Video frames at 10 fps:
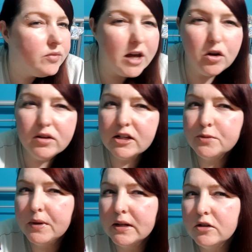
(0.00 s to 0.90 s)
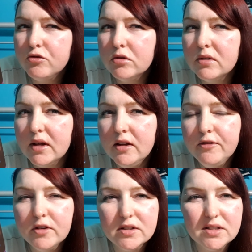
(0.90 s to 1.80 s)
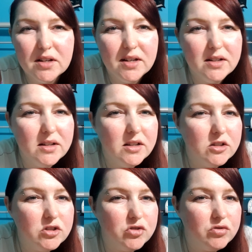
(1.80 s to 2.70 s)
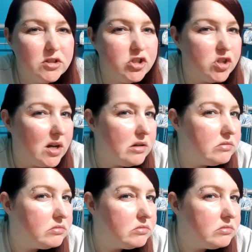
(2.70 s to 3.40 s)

Do I look this bad in real life or is the lighting in here just really shit?